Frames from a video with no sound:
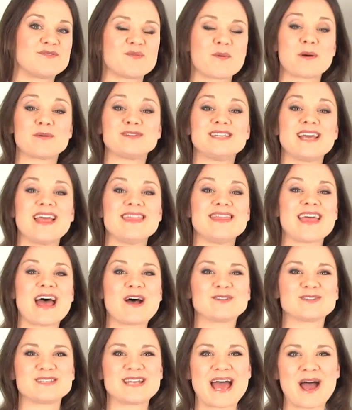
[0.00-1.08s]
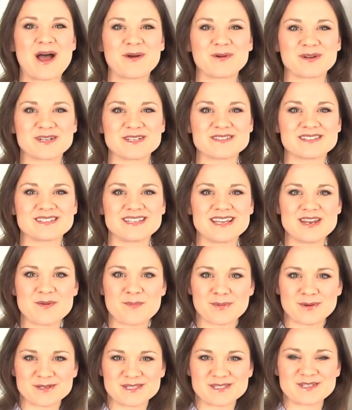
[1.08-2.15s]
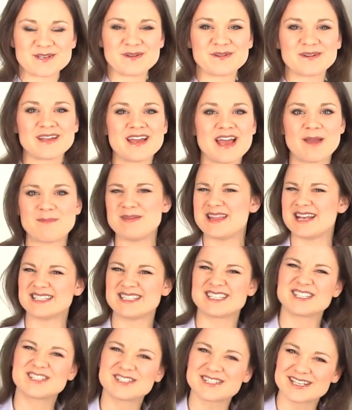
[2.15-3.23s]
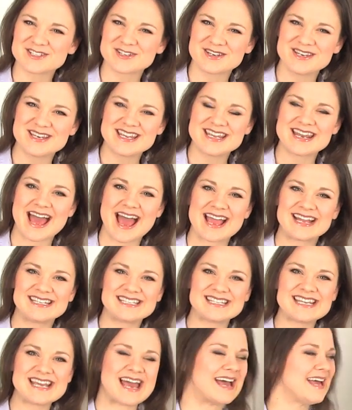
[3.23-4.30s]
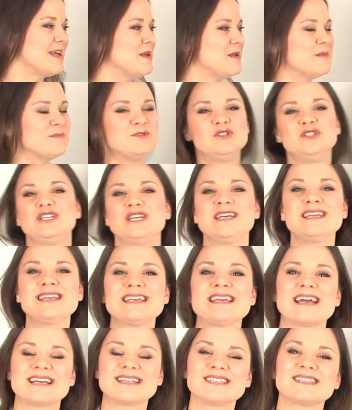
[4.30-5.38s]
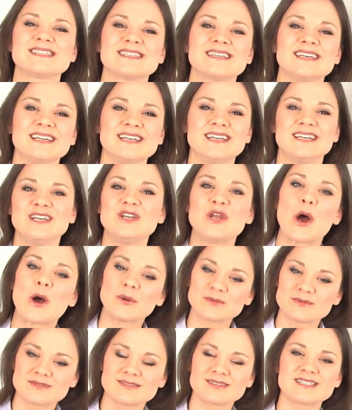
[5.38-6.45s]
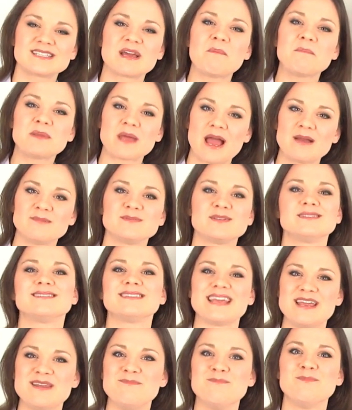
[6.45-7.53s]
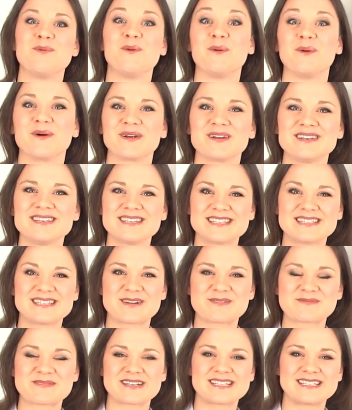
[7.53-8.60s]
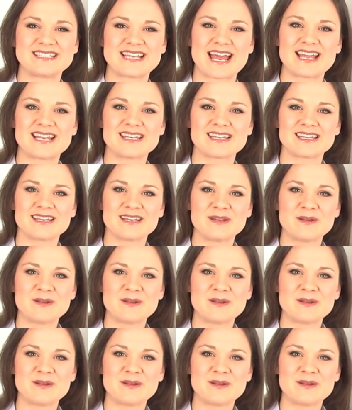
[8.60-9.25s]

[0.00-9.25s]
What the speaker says: of about 10,000 hours in a pursuit. I mean, that's just such a neat idea. Genius, you know, sometimes it's inborn to some extent,